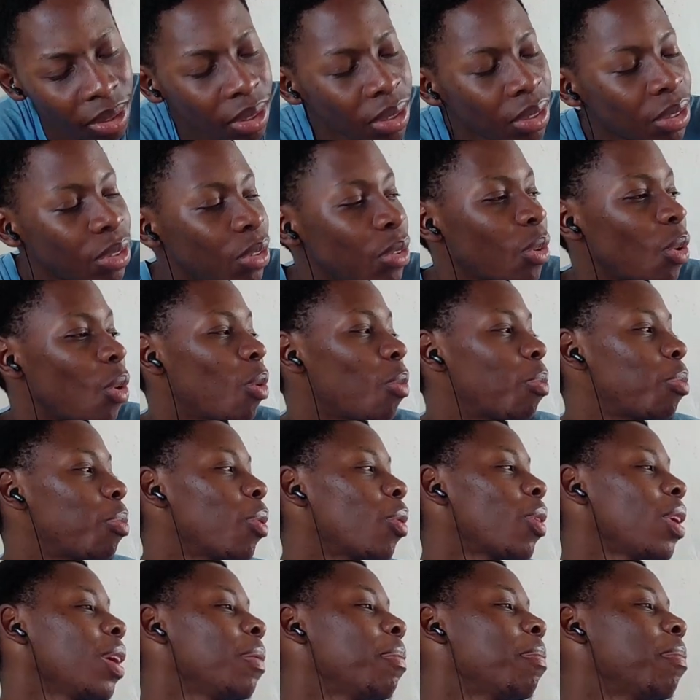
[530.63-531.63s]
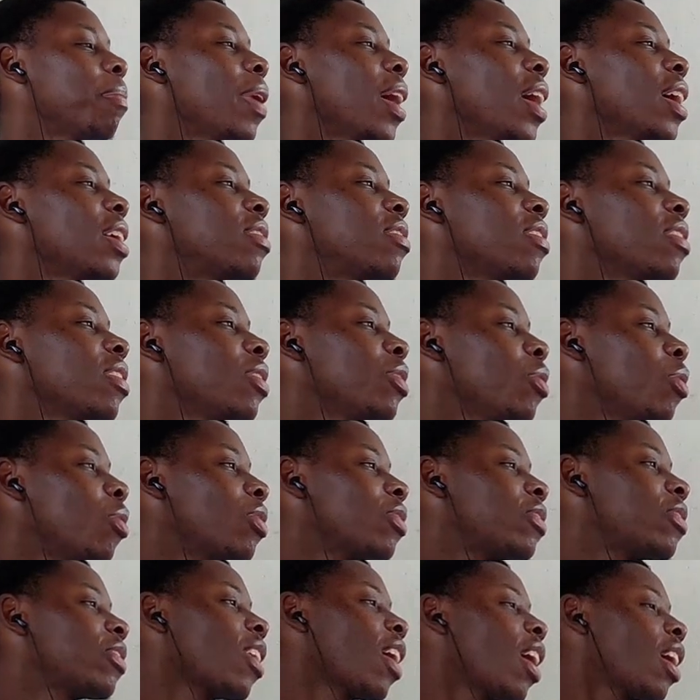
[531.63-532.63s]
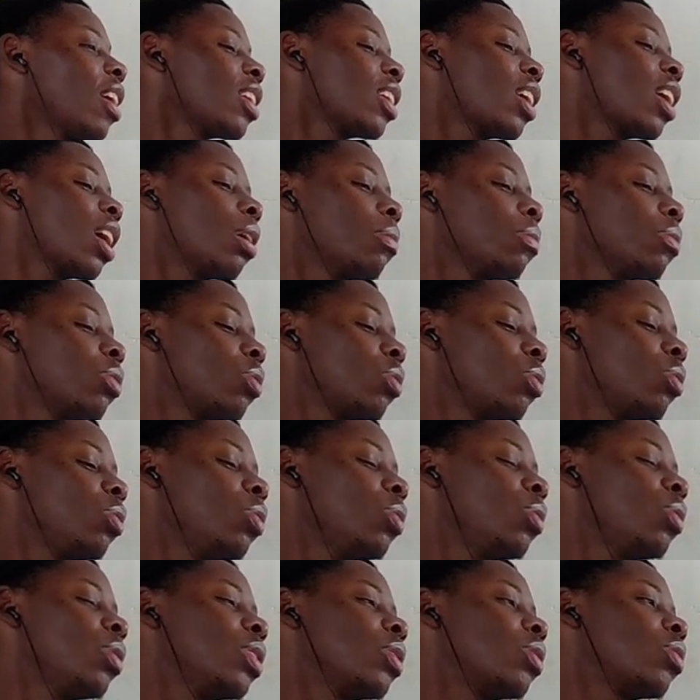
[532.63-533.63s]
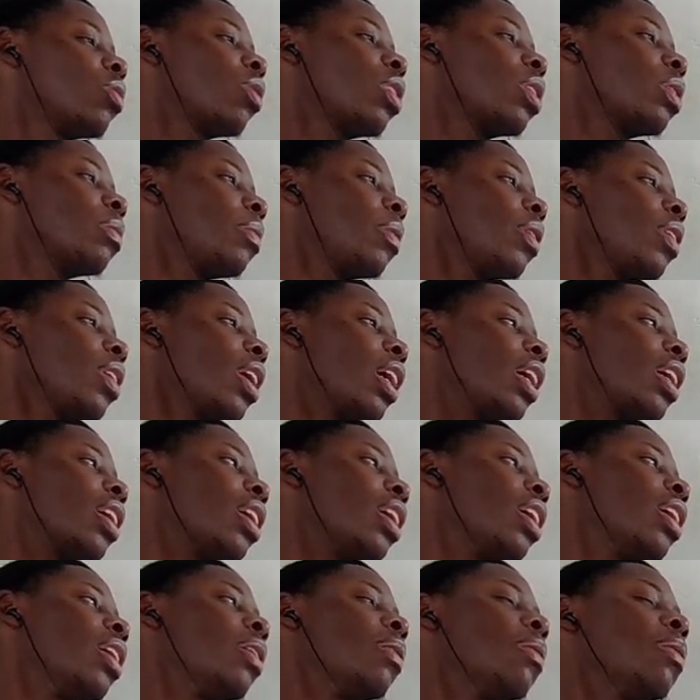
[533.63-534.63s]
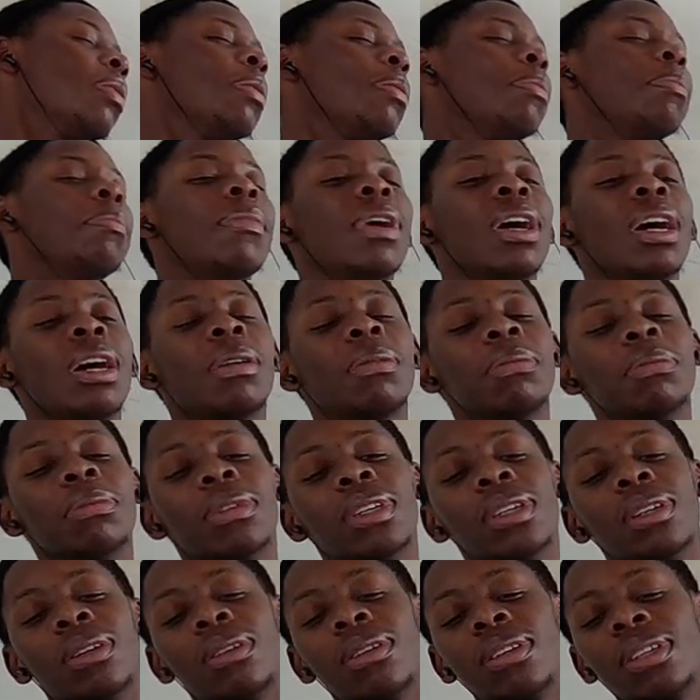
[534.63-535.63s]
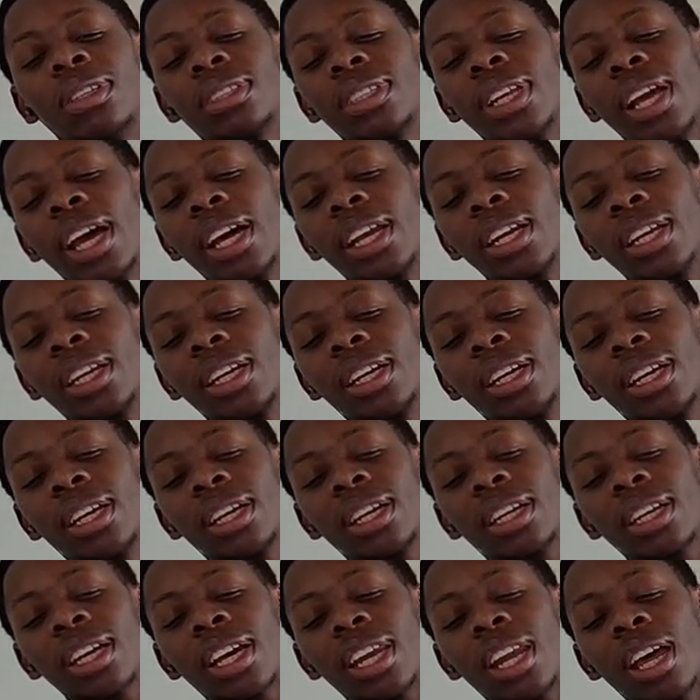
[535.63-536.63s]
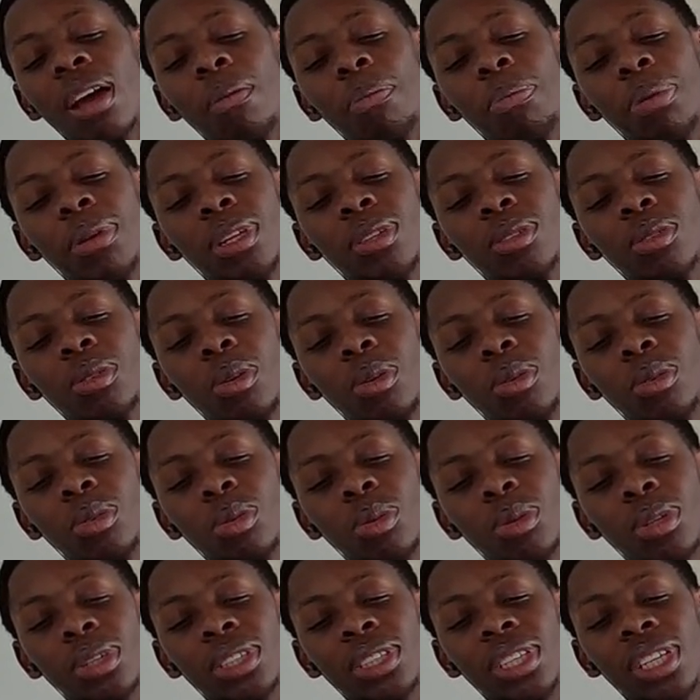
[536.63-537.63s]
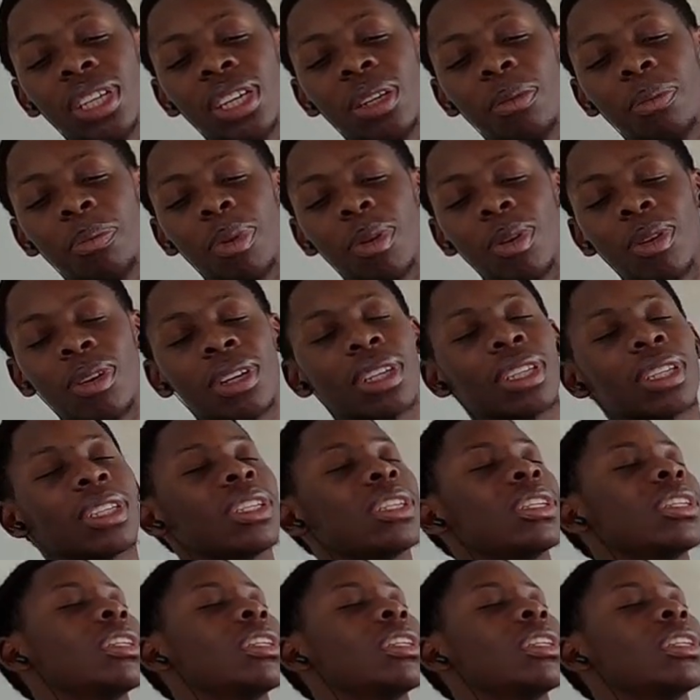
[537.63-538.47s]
Sure, bro. Imagine your child comes to you and talking about like, mom or dad, can I please go to a Diddy party?